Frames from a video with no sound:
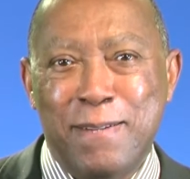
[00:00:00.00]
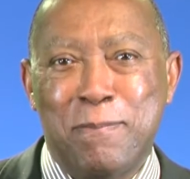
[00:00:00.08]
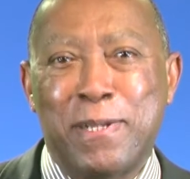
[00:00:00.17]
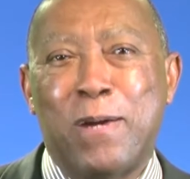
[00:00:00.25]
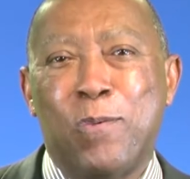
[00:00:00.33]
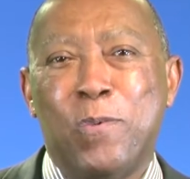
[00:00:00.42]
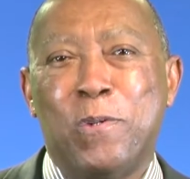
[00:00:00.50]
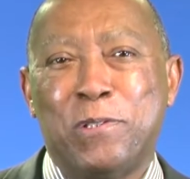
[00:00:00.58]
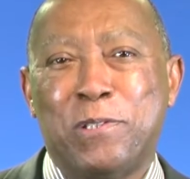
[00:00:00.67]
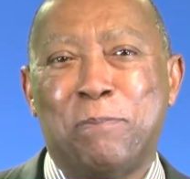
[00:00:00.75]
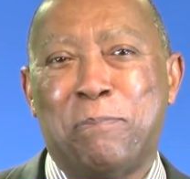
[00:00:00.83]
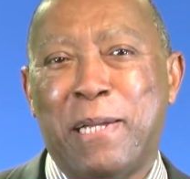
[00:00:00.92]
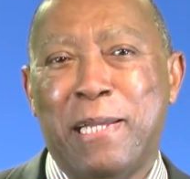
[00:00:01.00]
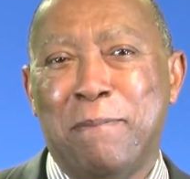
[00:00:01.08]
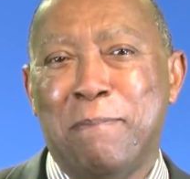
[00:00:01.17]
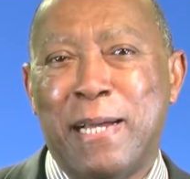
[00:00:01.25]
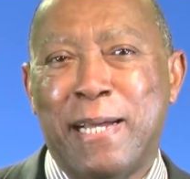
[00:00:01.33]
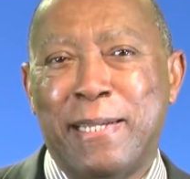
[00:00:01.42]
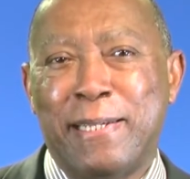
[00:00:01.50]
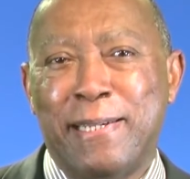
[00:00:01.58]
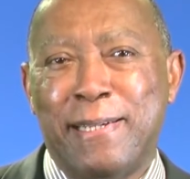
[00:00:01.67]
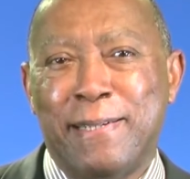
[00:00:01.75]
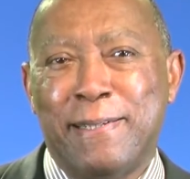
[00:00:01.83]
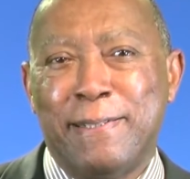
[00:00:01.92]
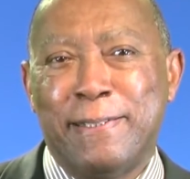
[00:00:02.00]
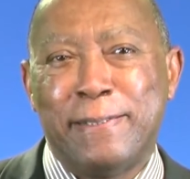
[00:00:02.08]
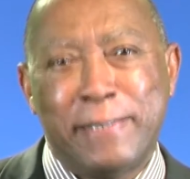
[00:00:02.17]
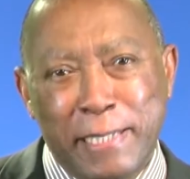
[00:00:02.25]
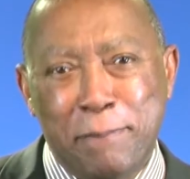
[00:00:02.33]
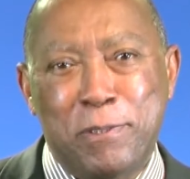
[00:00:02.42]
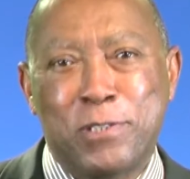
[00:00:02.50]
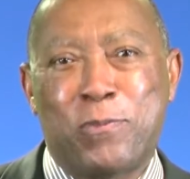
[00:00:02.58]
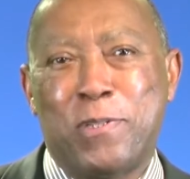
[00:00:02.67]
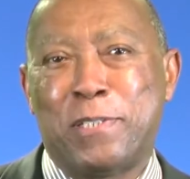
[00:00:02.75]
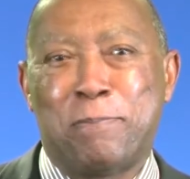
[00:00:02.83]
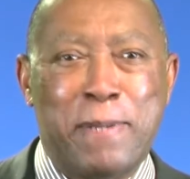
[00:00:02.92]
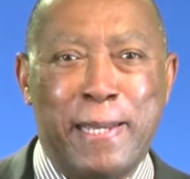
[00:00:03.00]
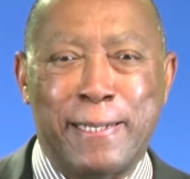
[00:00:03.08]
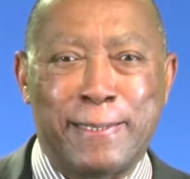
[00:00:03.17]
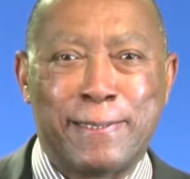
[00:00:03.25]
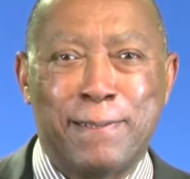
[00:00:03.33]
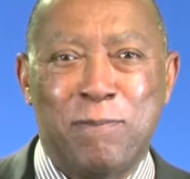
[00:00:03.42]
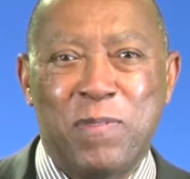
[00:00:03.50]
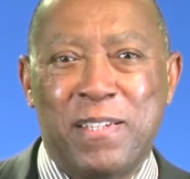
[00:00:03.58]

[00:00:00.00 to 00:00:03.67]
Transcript: but I want to pay my deepest respects